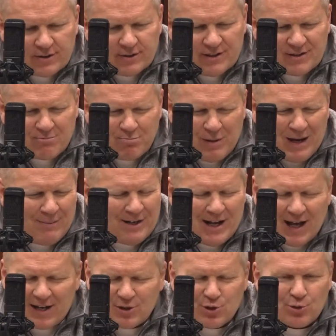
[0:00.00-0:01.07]
is maybe
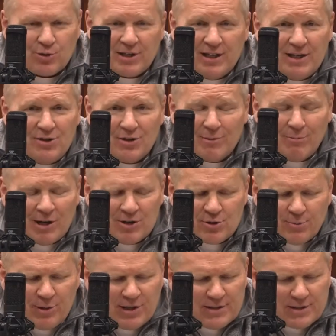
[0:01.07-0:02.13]
not a strategic
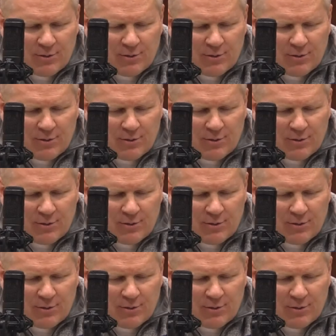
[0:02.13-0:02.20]
measurement.